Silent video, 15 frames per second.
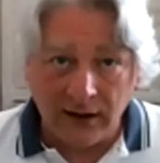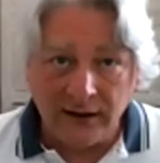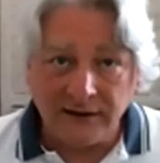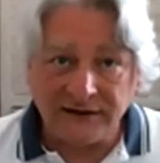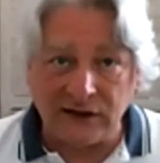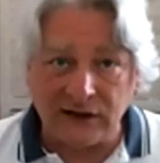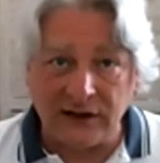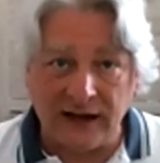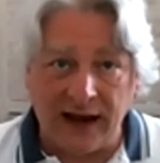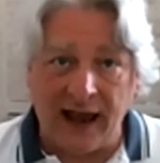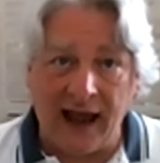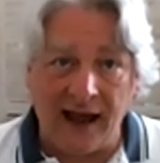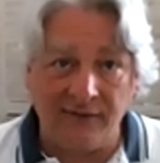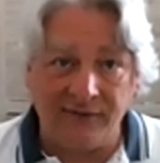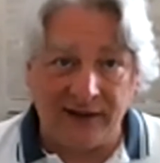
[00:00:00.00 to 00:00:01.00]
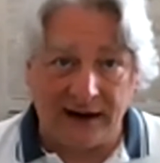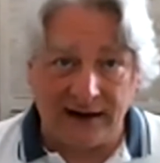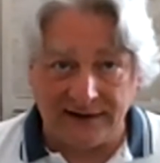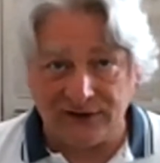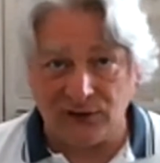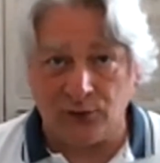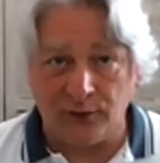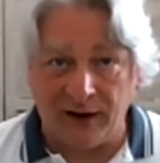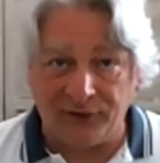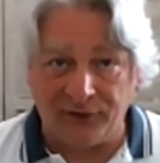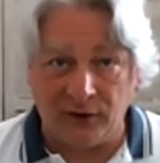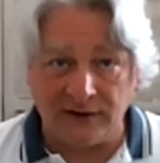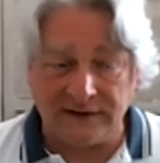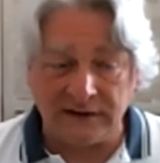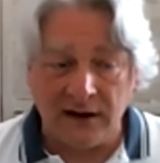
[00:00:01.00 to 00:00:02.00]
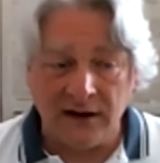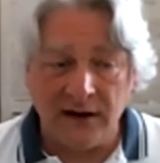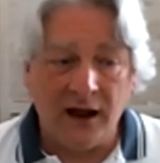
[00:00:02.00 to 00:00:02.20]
so that I have that as a reference,